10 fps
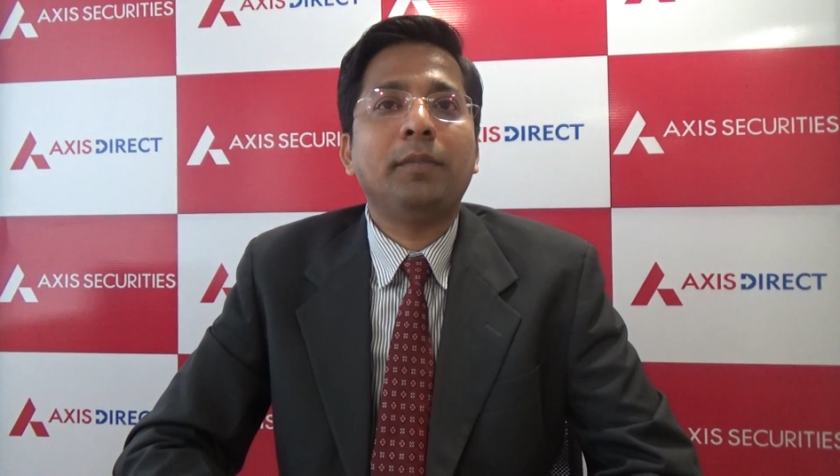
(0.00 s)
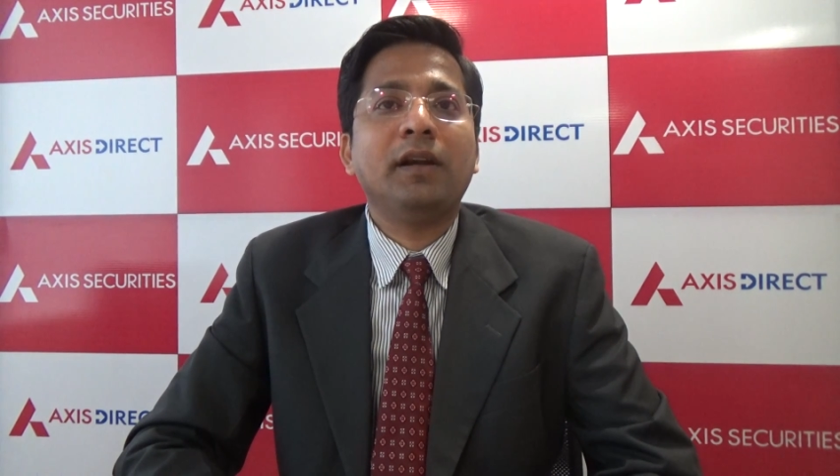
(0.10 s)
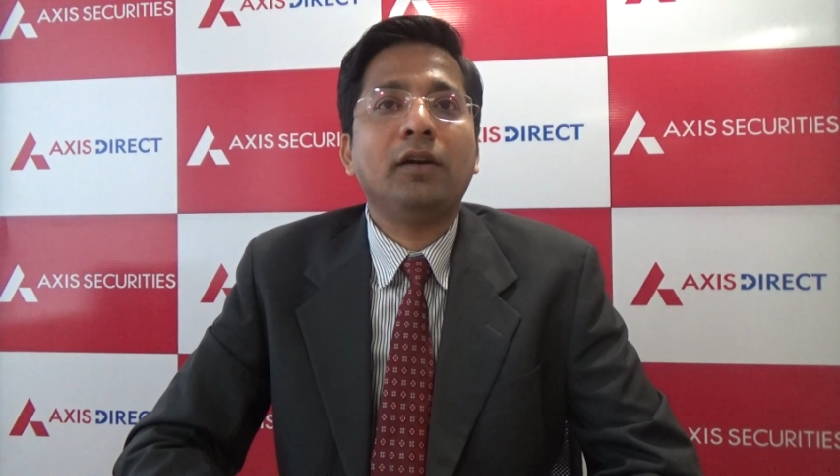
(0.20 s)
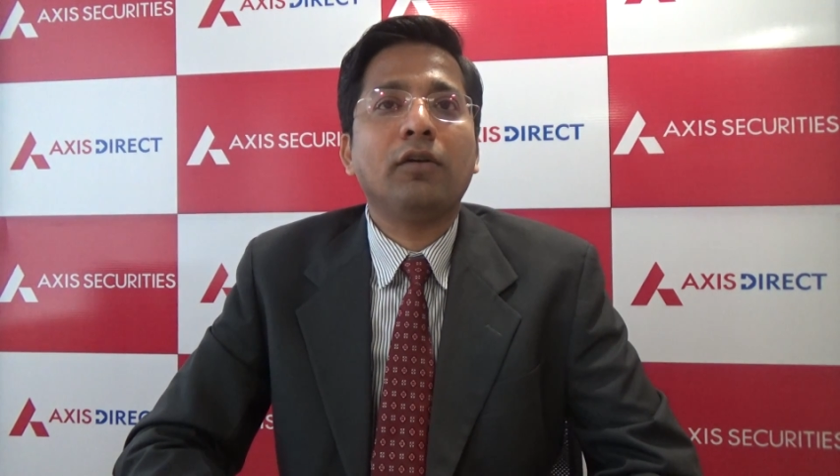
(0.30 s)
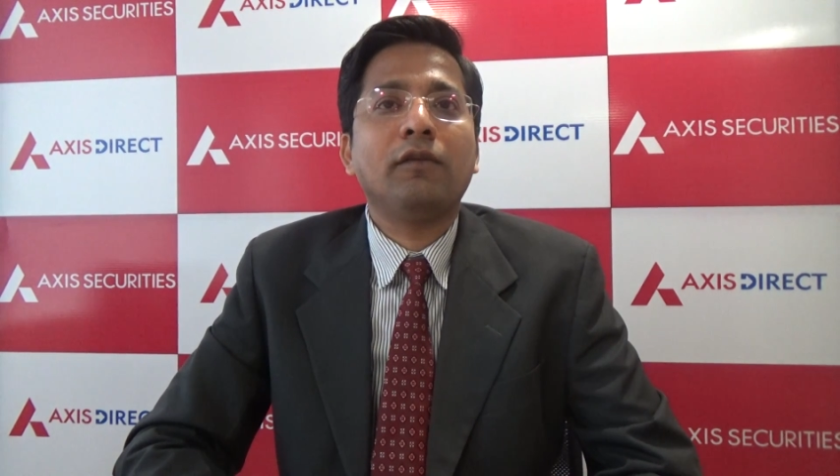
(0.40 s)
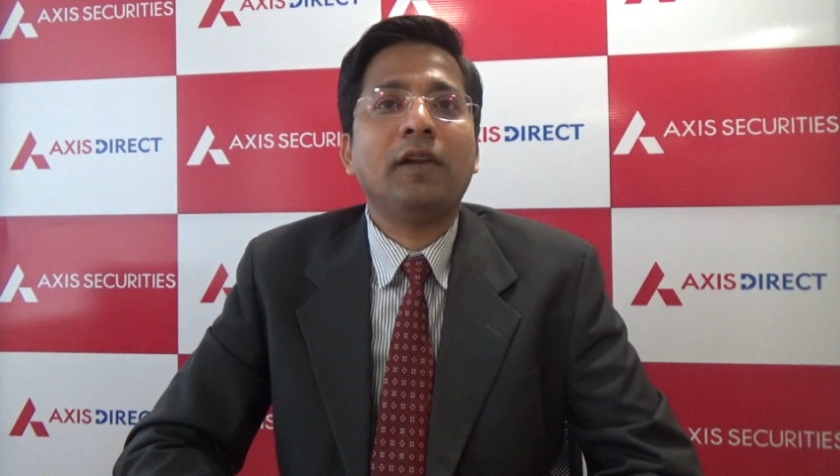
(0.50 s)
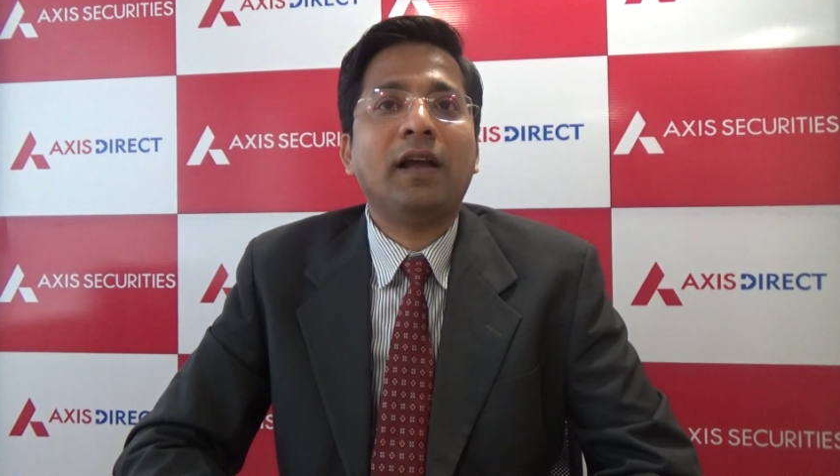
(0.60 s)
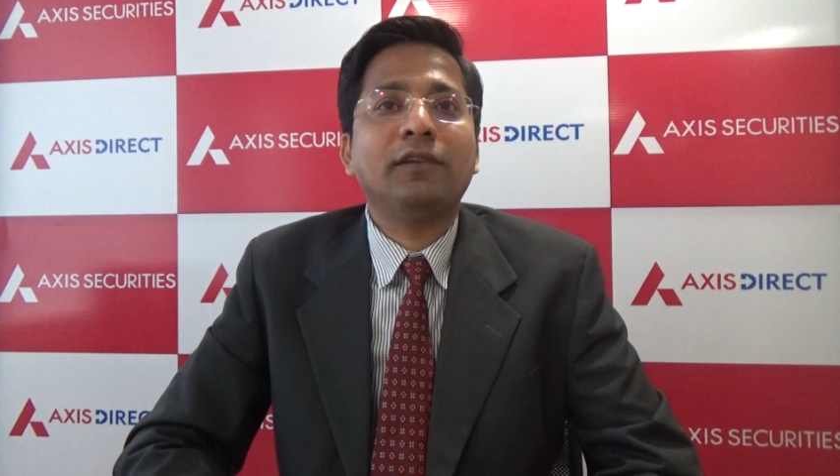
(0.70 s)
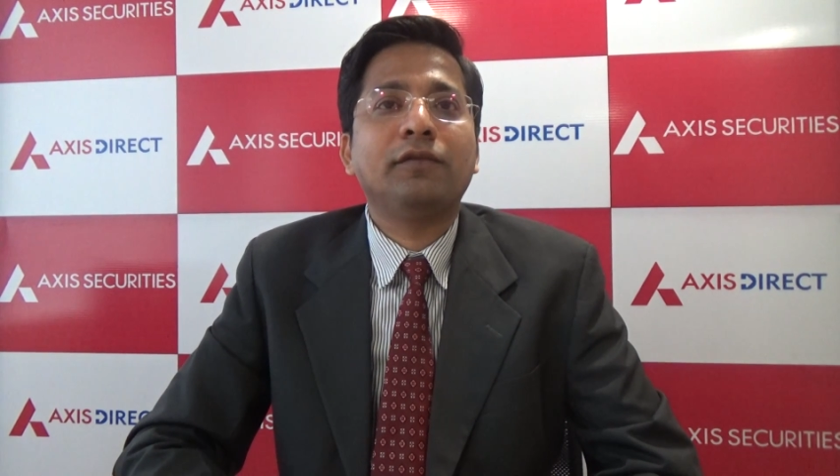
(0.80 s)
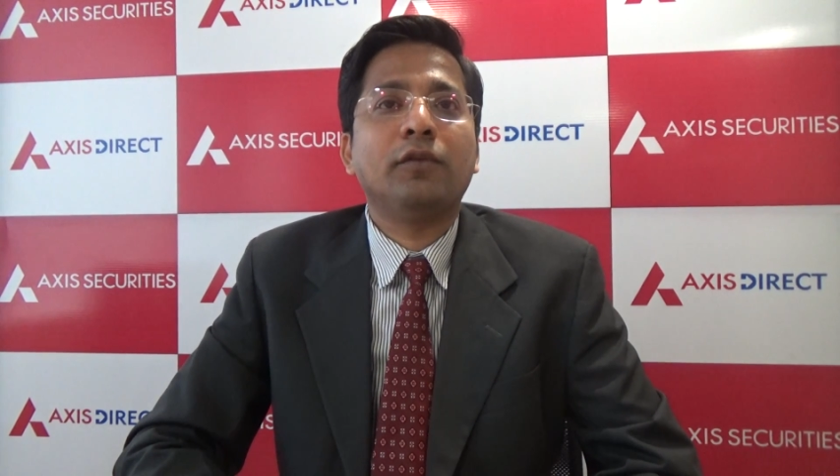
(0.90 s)
breakout of
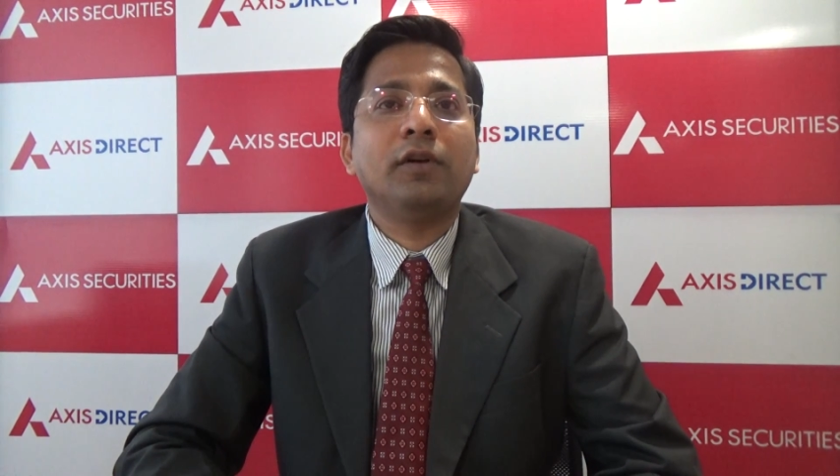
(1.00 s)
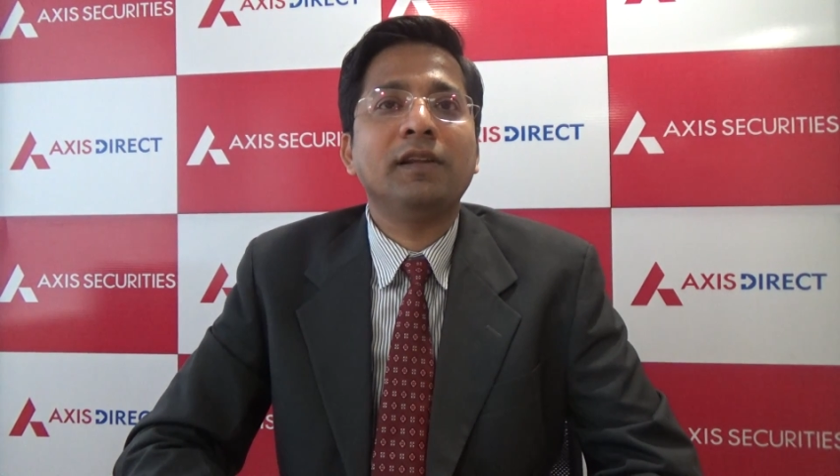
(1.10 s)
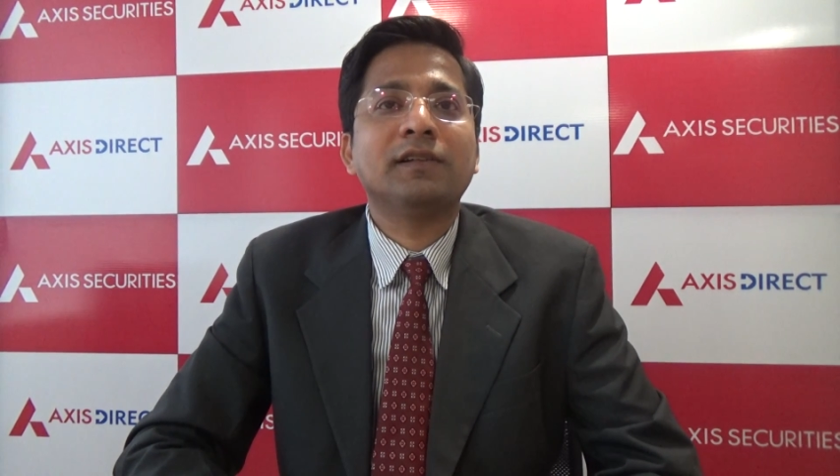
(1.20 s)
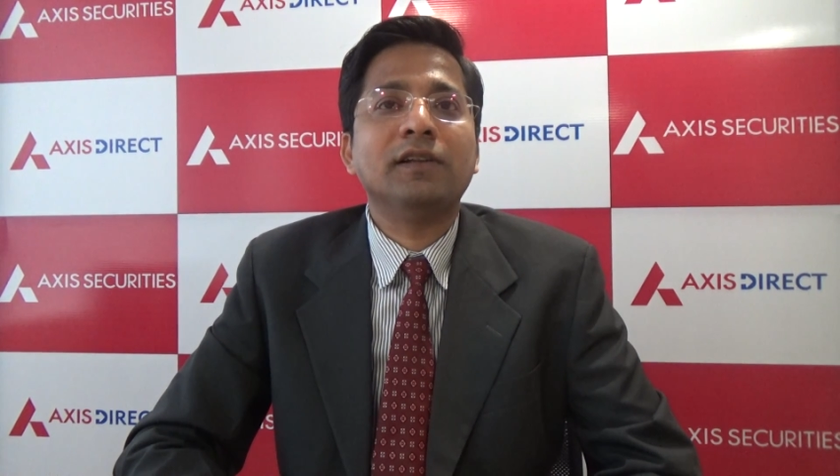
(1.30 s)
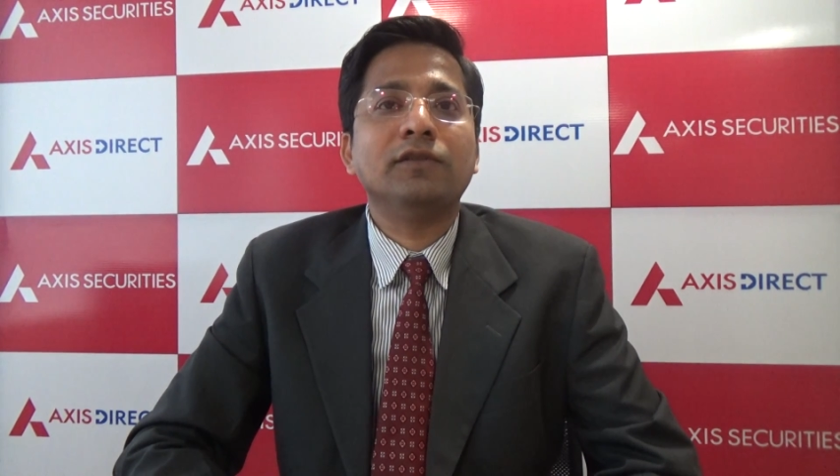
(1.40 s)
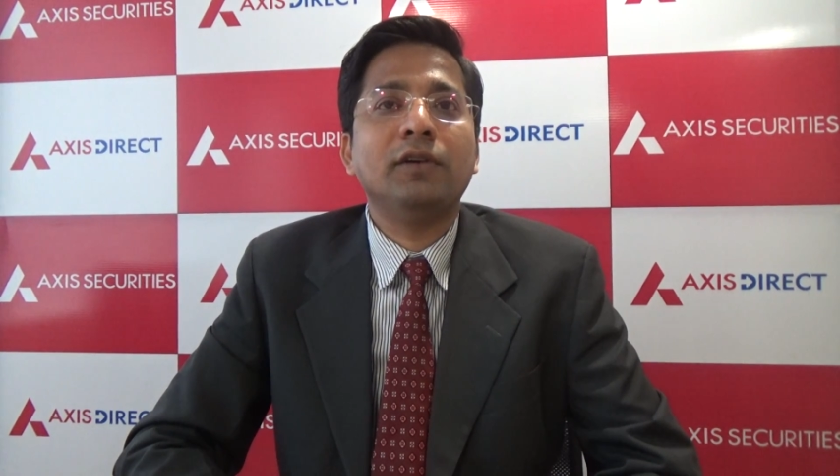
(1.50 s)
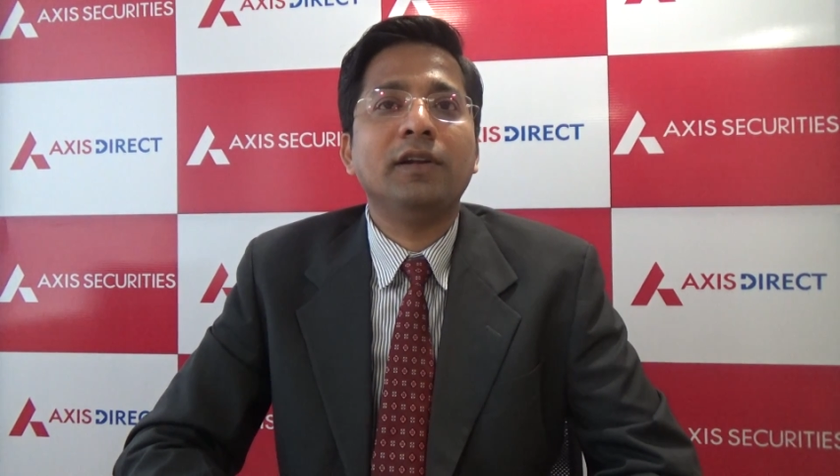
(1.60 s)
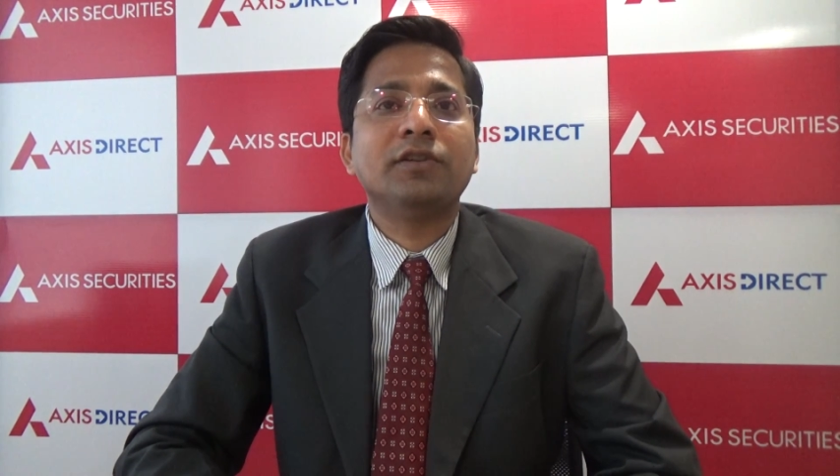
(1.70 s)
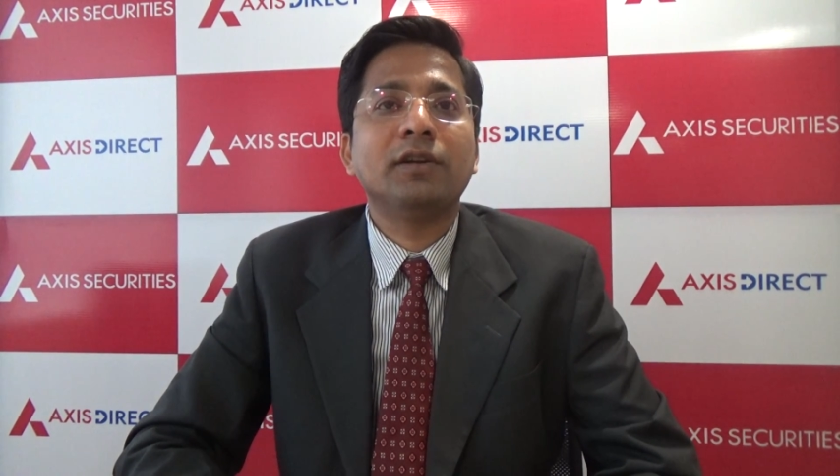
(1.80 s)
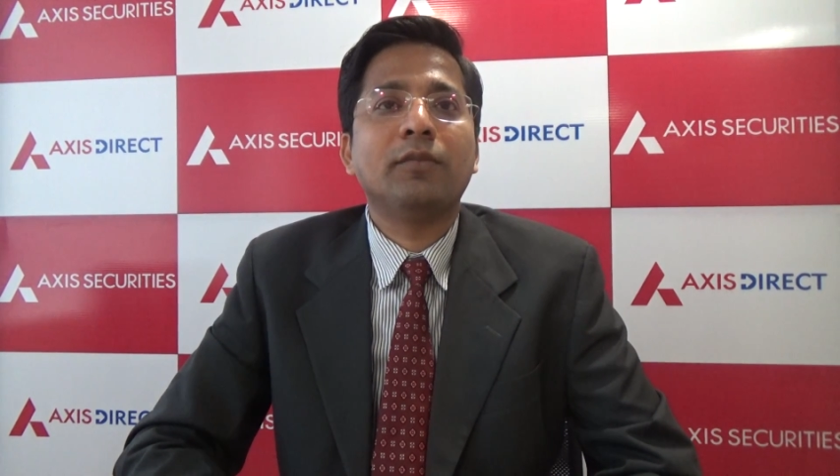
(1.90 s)
last 4 days
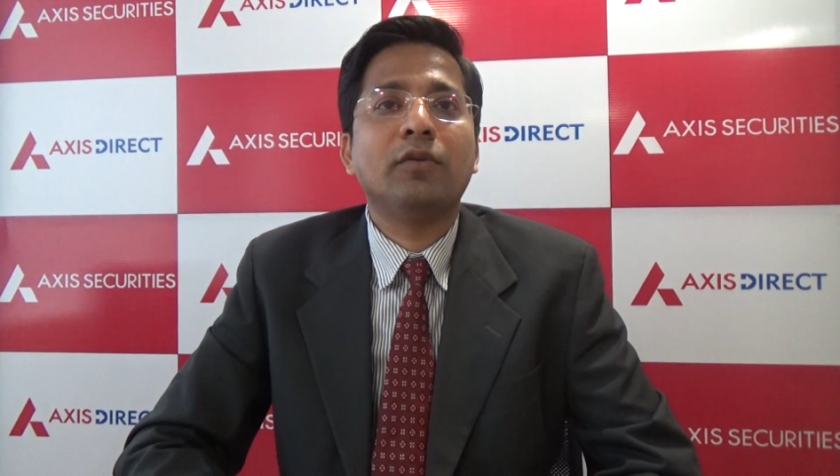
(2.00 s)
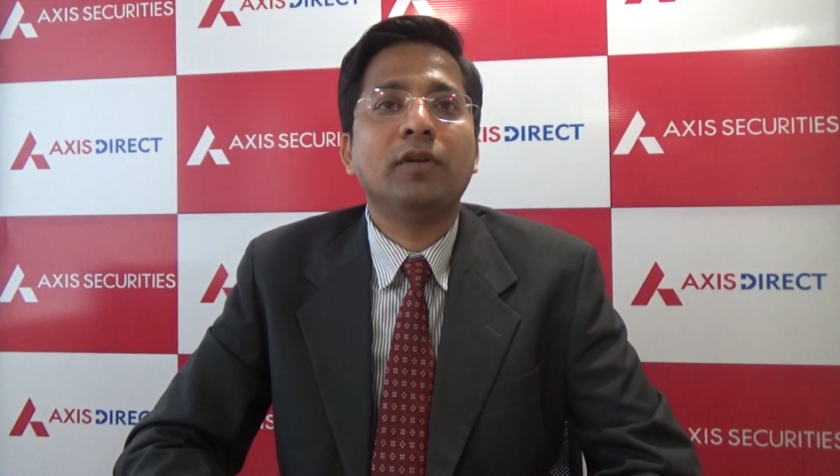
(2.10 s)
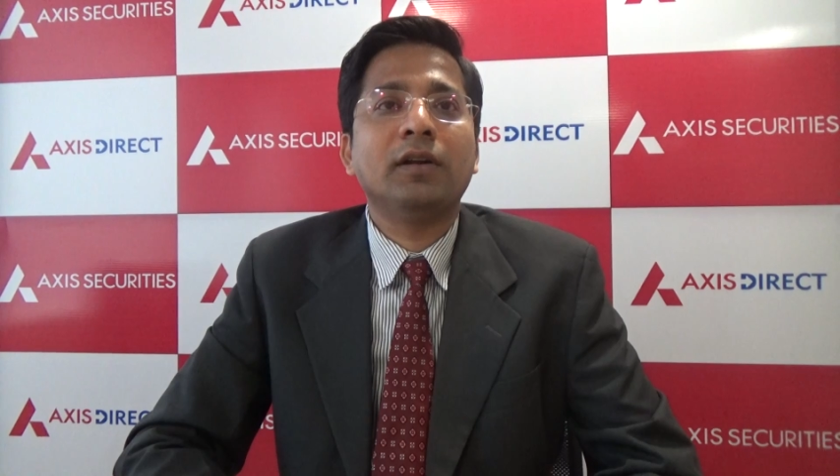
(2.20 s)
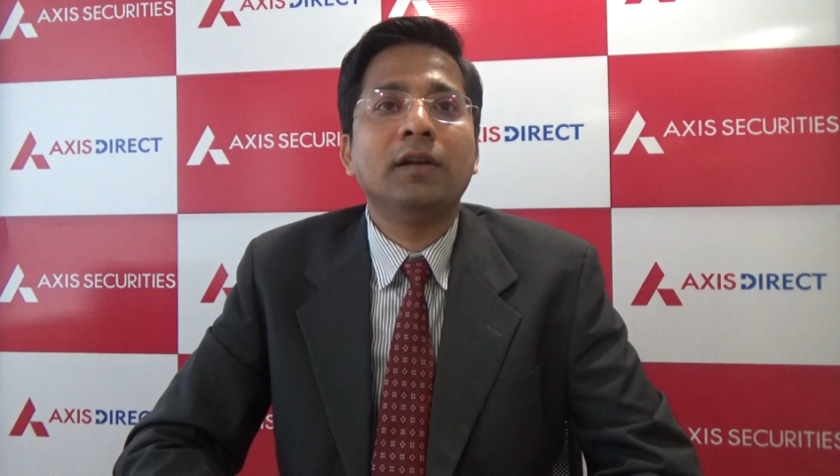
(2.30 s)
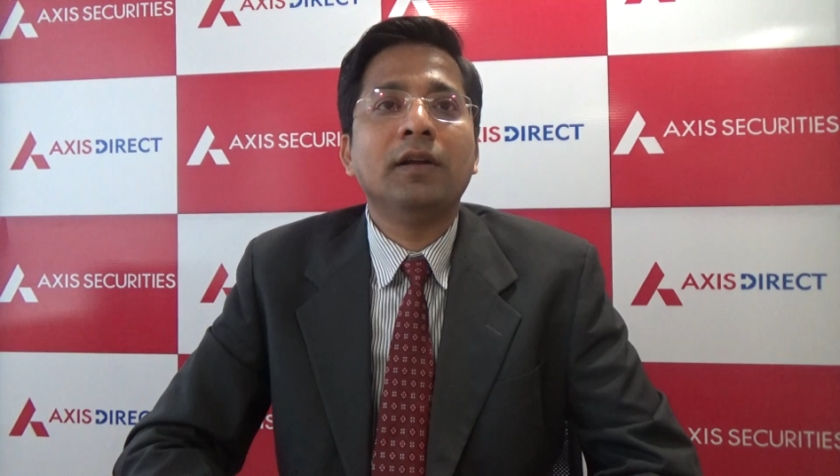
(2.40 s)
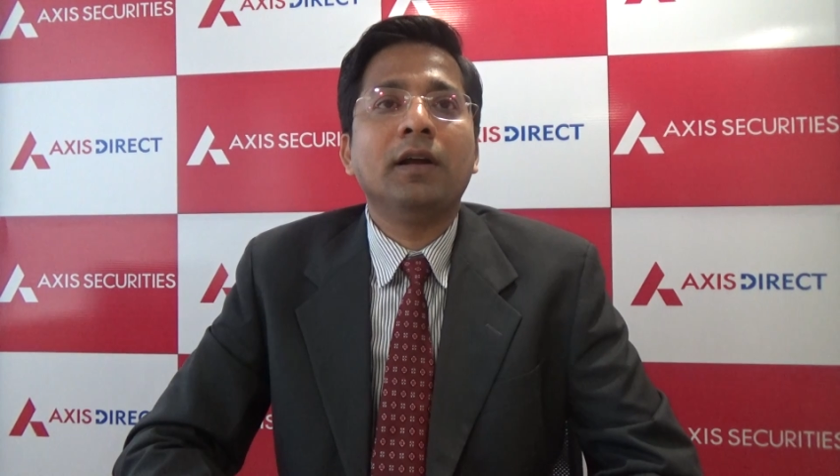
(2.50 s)
consolidation mode,